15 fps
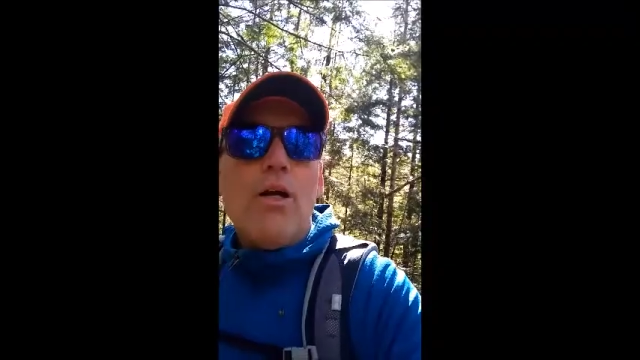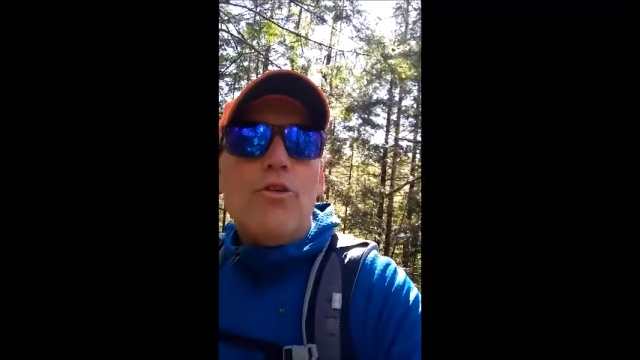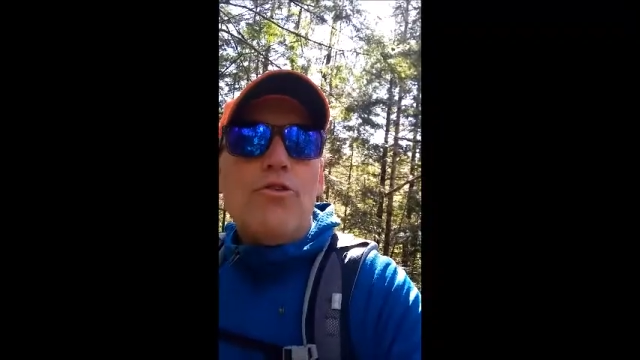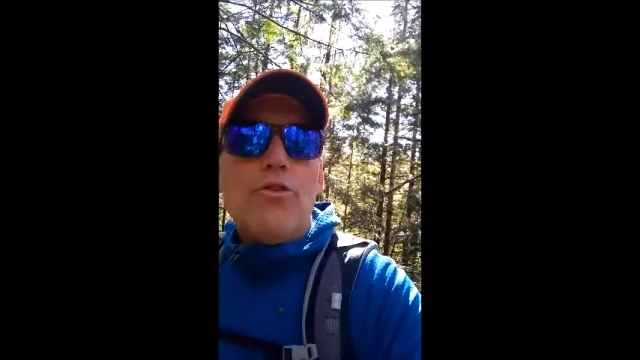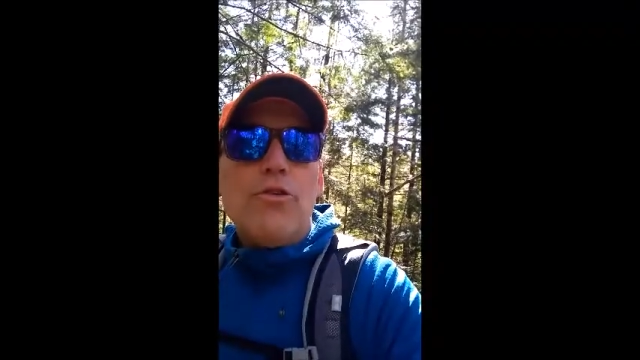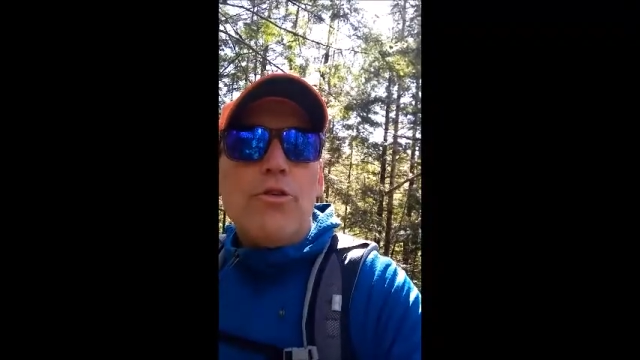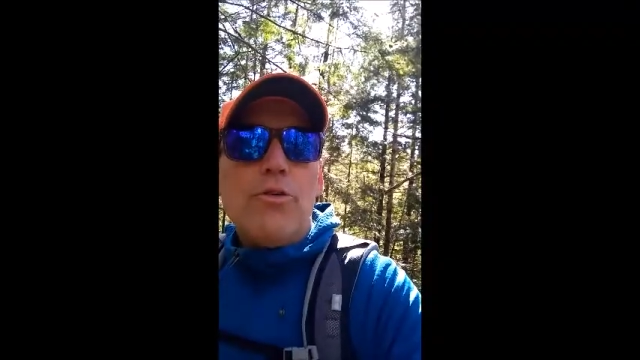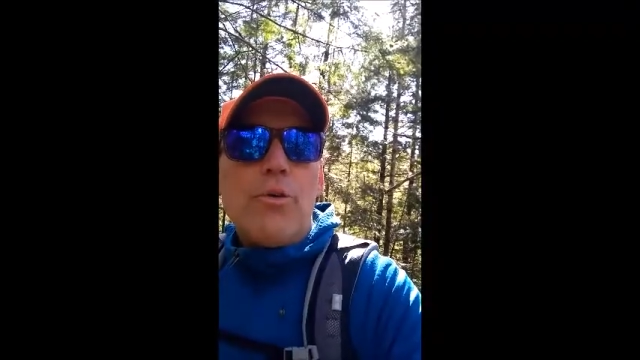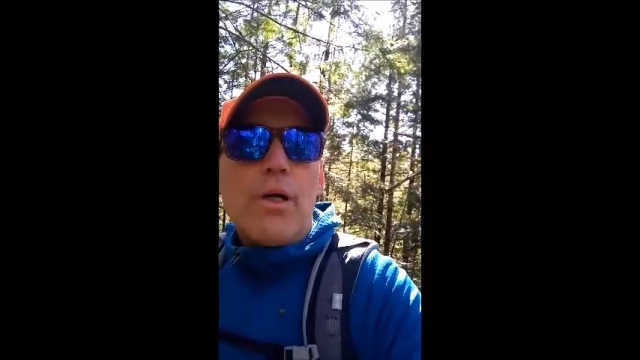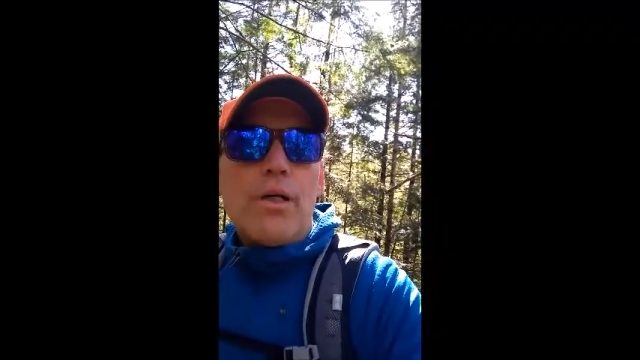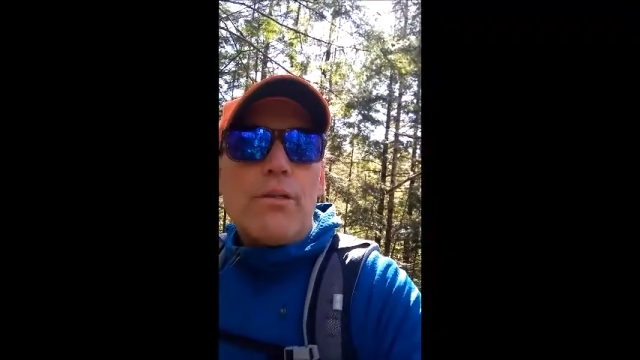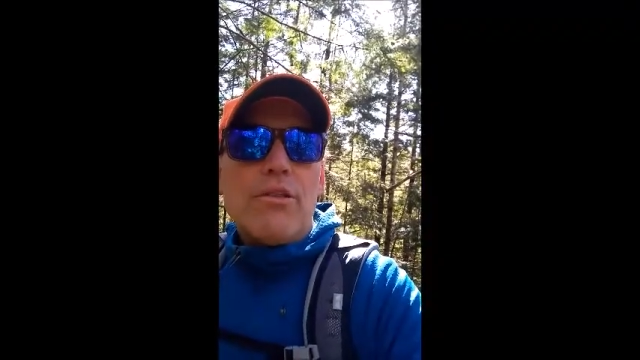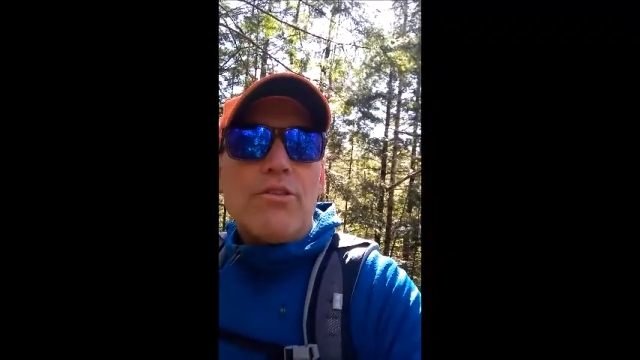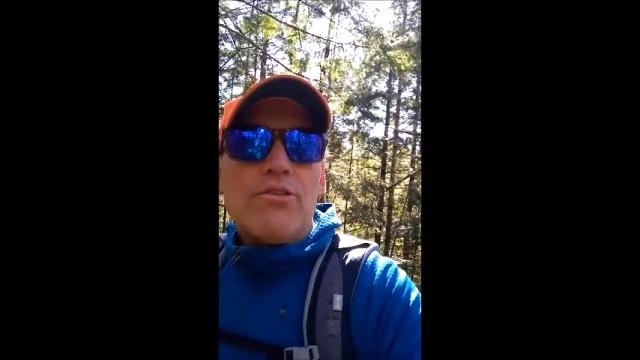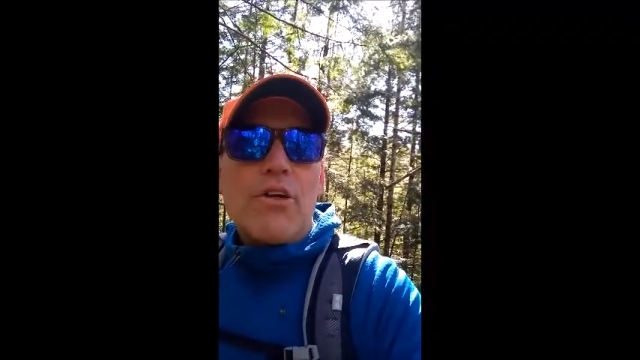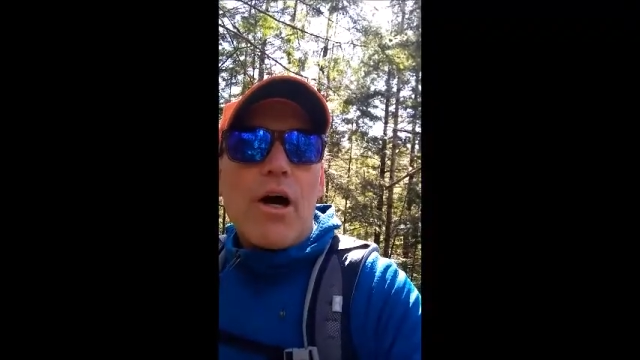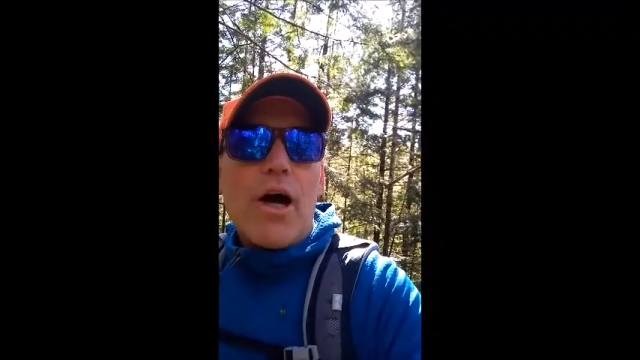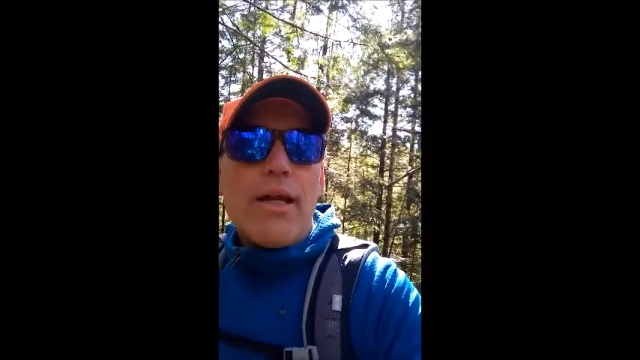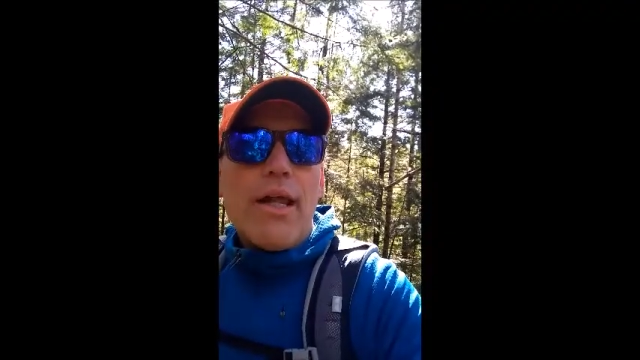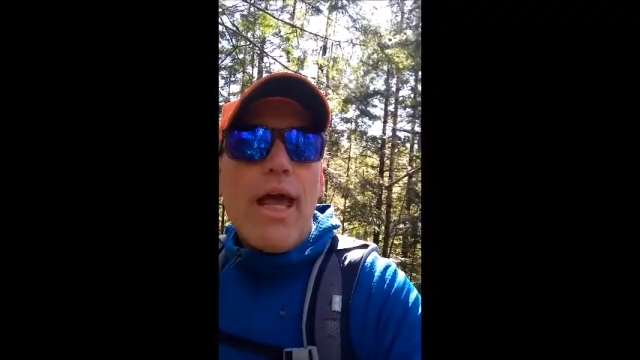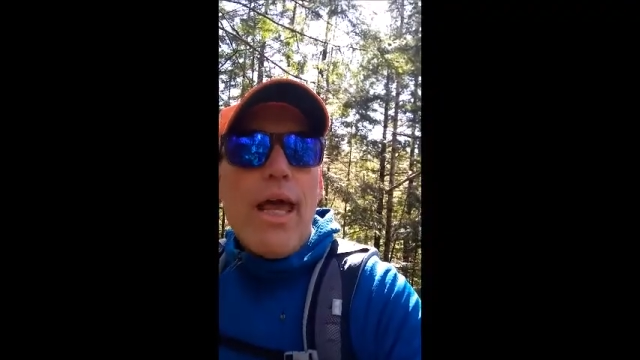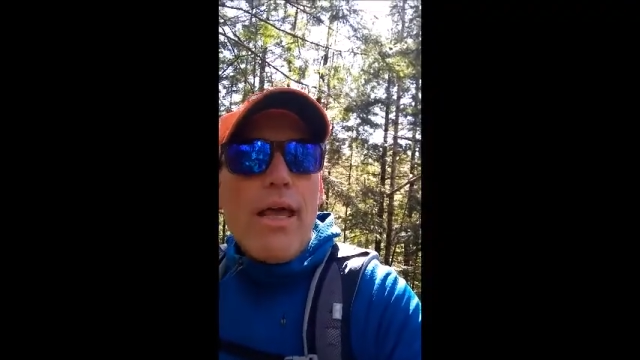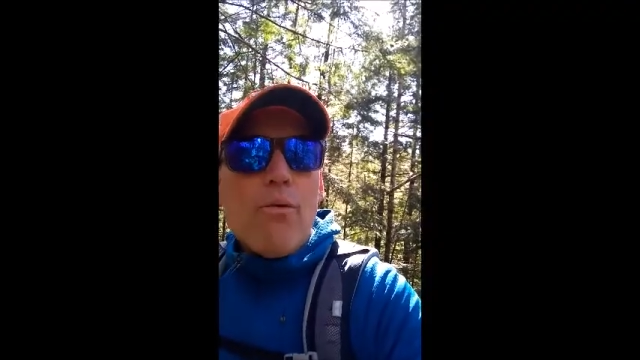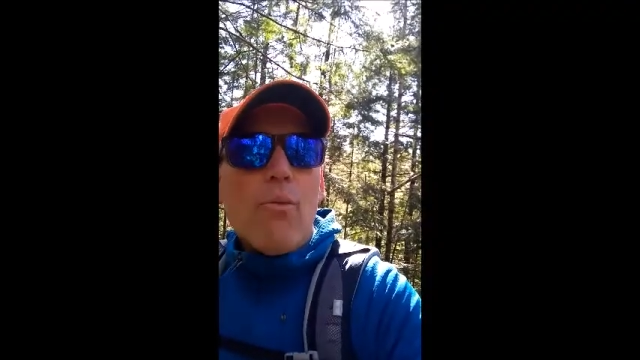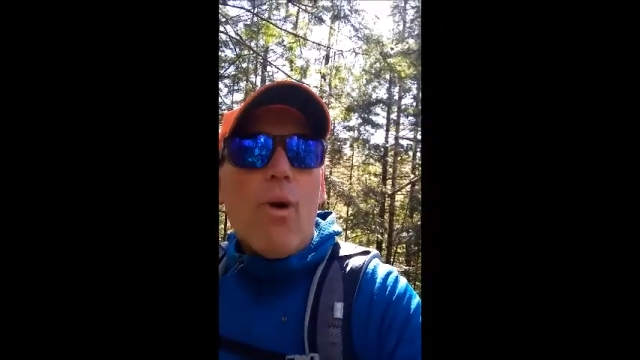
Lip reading: to decide, hey,